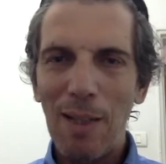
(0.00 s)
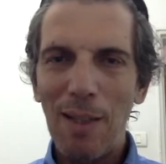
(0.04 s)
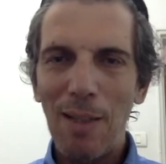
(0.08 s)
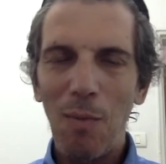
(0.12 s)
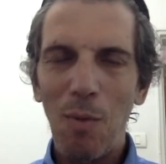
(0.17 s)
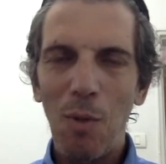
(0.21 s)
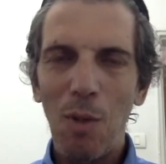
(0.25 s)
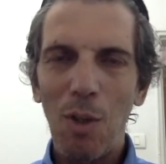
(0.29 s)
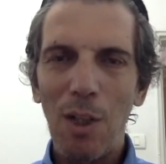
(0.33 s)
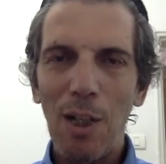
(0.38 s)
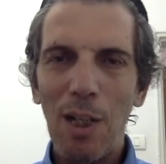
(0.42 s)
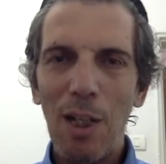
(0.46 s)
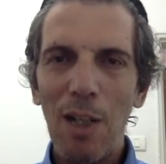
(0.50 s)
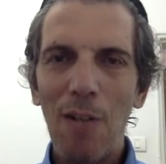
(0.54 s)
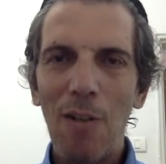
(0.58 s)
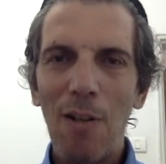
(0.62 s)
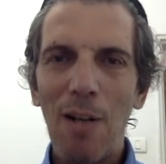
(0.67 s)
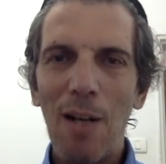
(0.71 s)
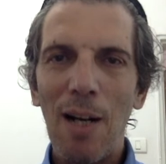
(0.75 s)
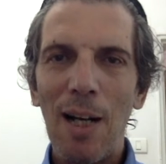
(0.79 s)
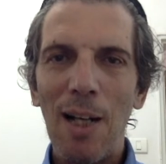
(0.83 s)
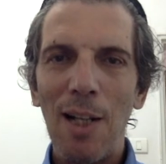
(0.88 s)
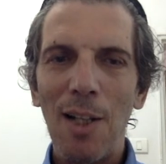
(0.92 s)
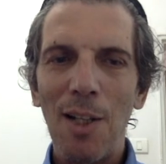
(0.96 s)
The word ear
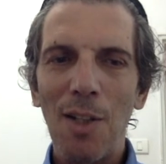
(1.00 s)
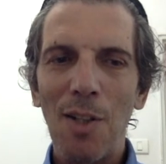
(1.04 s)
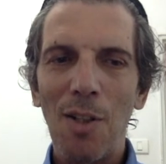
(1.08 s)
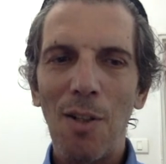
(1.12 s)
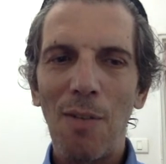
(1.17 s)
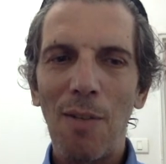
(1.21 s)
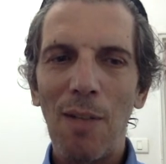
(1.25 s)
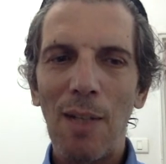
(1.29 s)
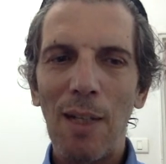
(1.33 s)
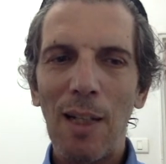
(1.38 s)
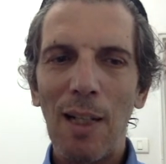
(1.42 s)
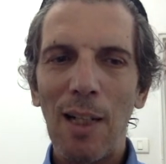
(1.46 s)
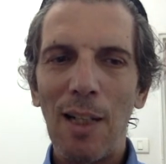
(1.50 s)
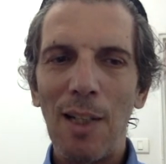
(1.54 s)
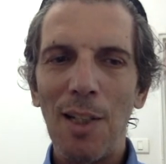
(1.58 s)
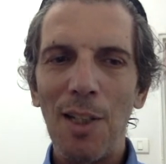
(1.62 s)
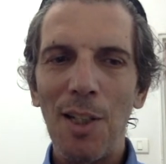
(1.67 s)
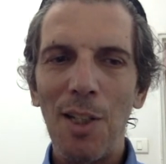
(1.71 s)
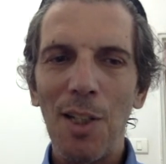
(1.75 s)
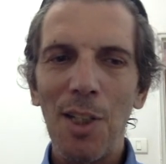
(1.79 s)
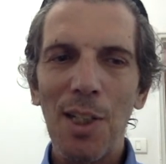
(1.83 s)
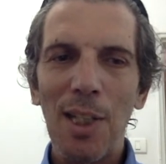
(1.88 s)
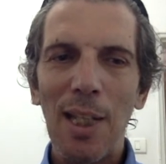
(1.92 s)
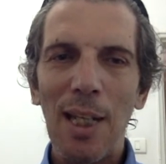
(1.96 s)
eye is sort of like on the
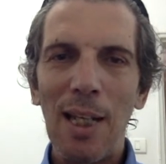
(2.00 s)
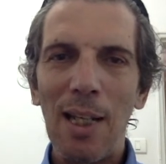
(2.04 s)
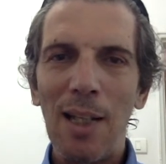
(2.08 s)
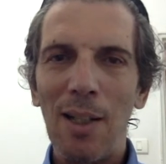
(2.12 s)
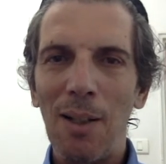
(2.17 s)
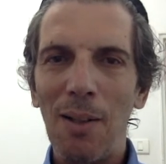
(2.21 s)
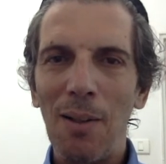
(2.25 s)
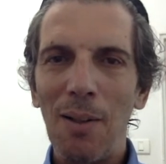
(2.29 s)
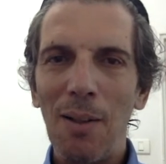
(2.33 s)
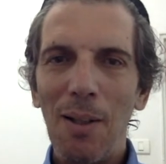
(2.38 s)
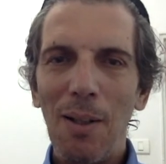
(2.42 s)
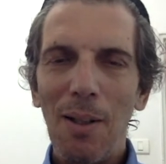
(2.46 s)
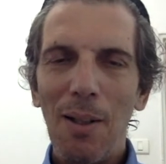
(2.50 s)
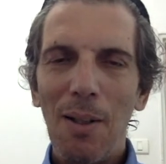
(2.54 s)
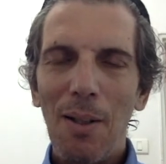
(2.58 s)
scale